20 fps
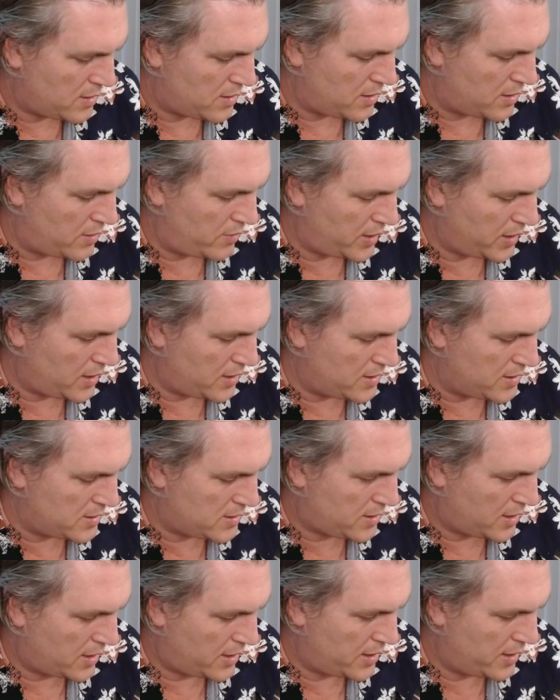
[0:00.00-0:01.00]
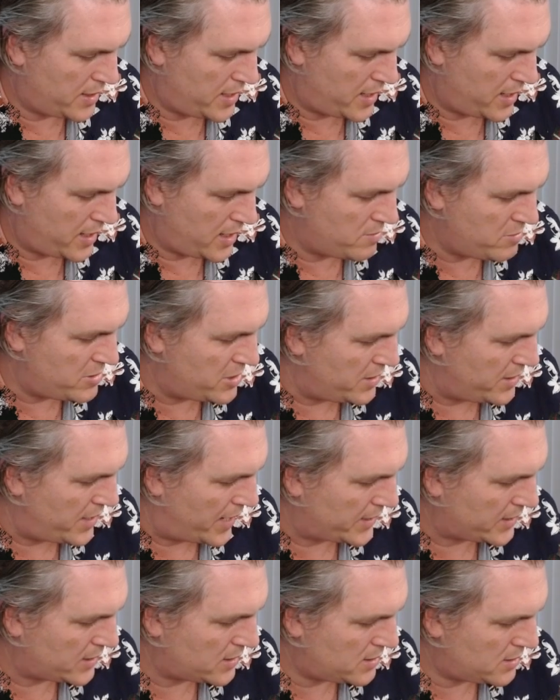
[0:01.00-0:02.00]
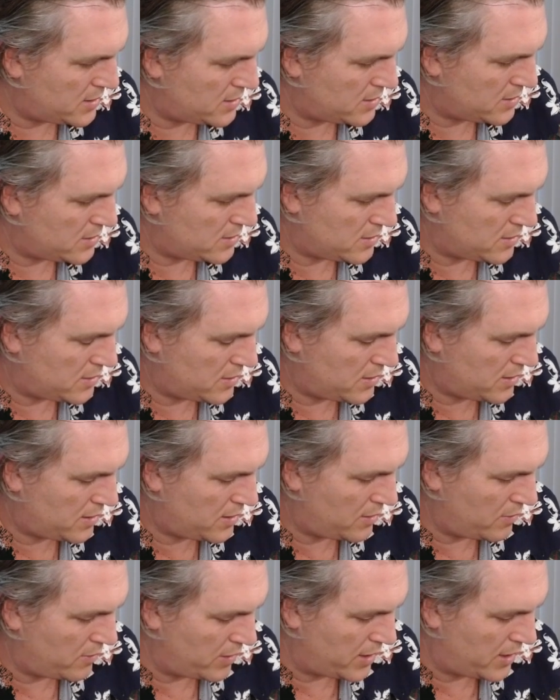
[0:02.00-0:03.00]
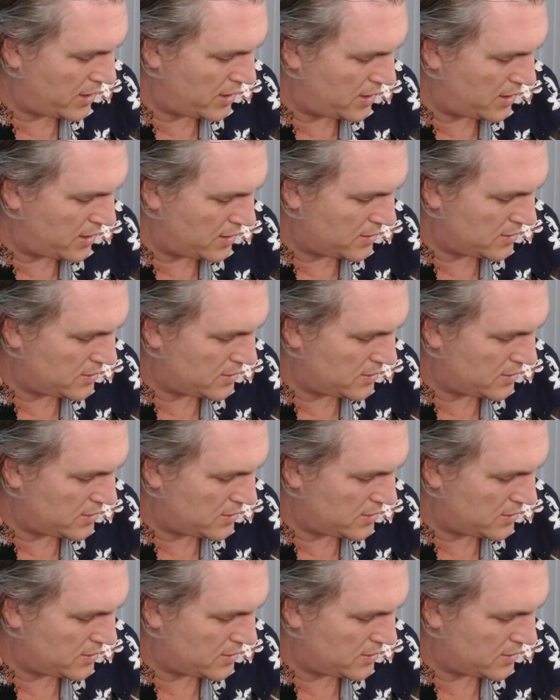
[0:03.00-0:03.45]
Are we going to discard that Ebon Dagger? I think we are.